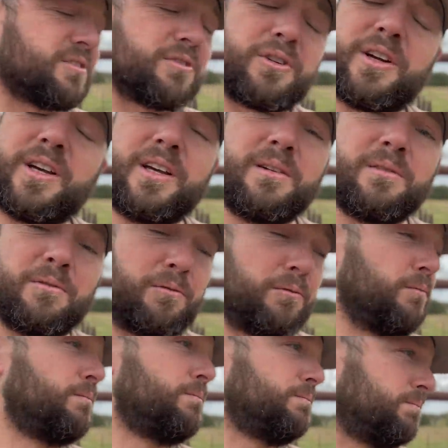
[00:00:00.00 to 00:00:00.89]
three,
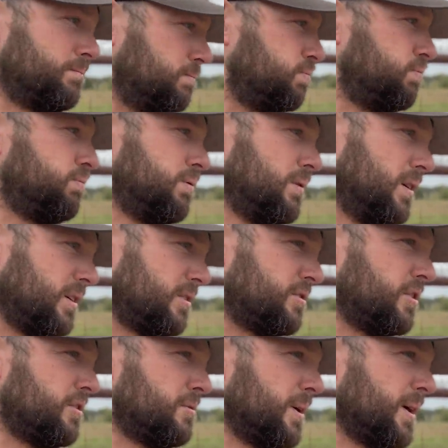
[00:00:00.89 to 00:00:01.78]

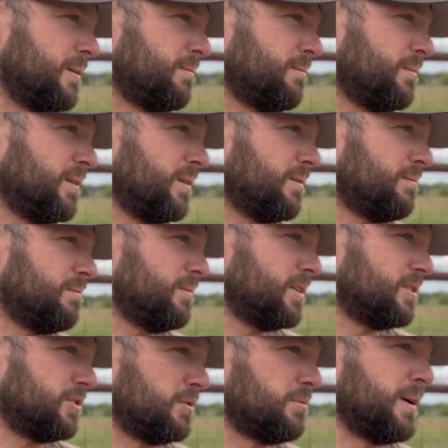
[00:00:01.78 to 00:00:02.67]
excuse me,
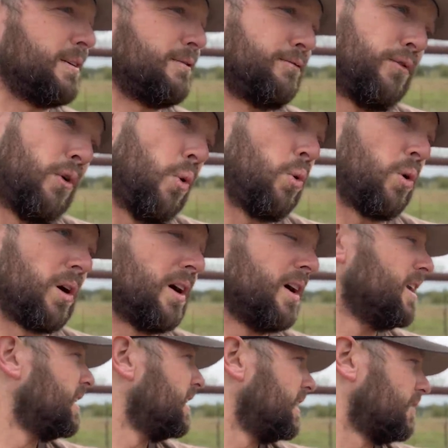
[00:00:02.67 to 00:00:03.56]
excuse me, four,
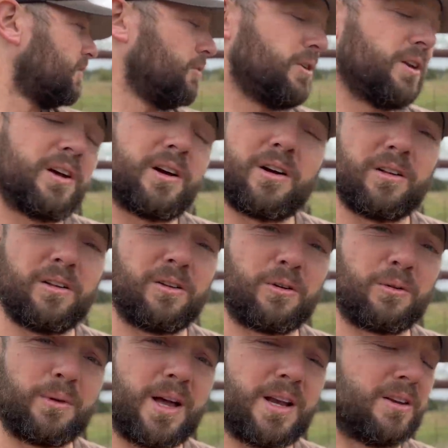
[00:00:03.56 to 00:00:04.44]
including our little
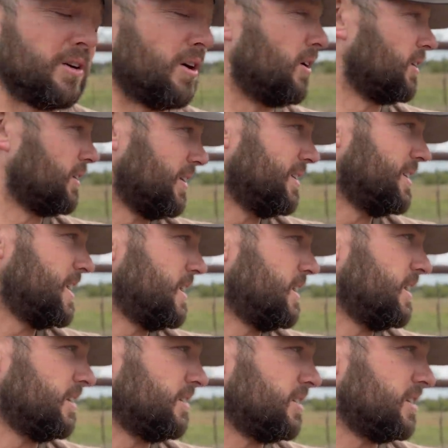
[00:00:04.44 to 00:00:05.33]
red dog, need
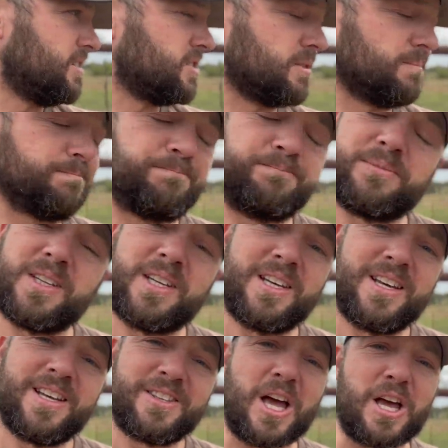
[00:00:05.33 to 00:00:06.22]
the attention.
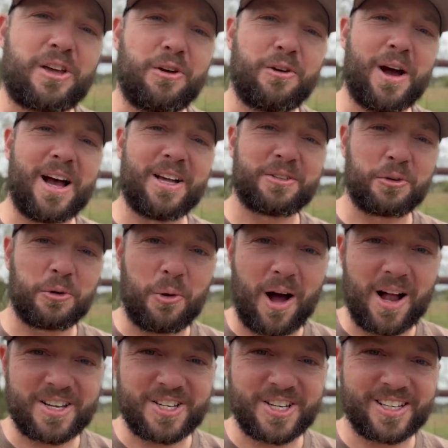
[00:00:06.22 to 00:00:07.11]
Thank you guys for
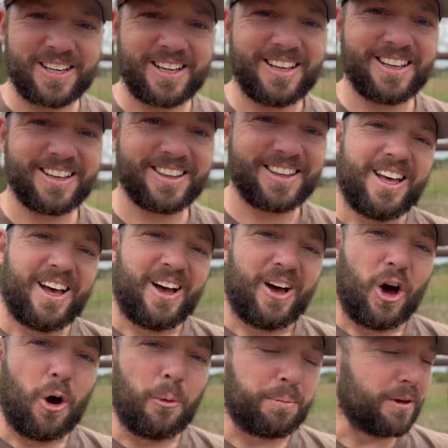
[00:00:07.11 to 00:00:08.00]
watching.
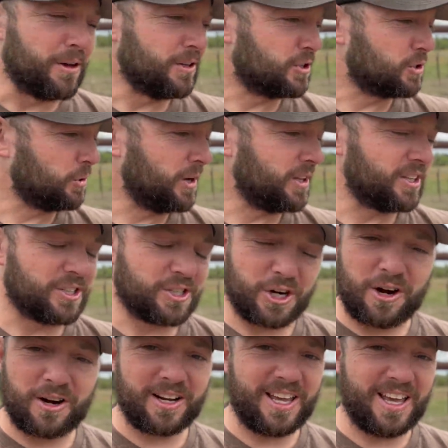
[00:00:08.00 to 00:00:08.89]
Hope you enjoyed the
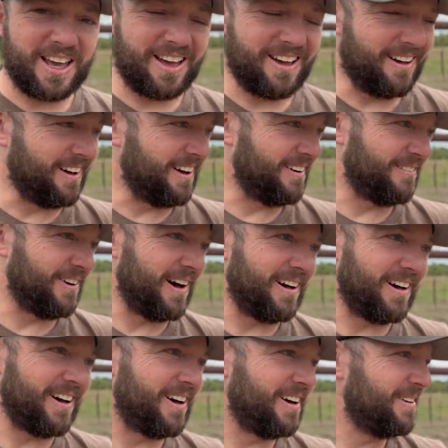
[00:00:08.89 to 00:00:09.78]
journey of
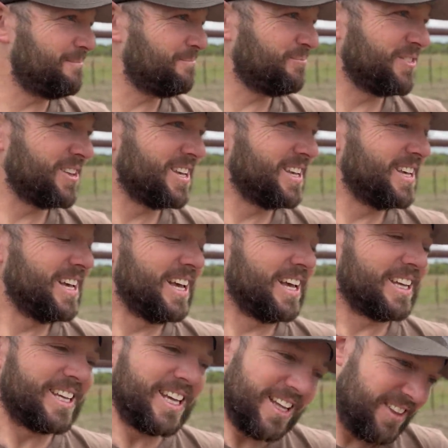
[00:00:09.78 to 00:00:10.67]
uh,
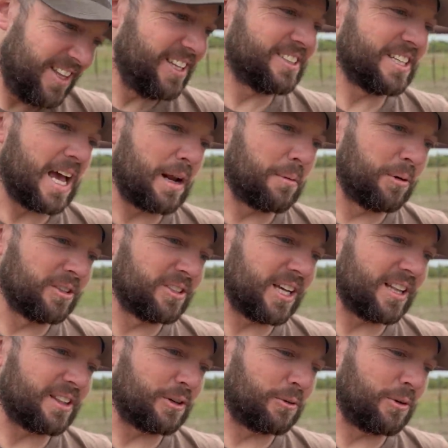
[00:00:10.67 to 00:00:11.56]
getting these animals
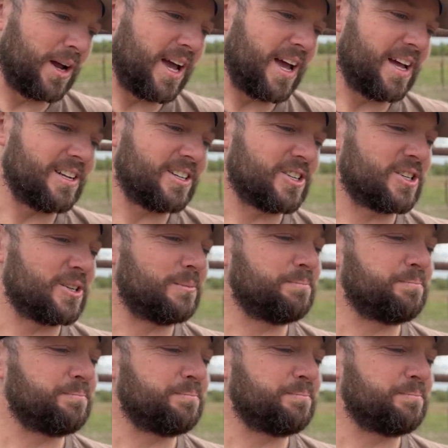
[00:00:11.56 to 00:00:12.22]
at the ranch,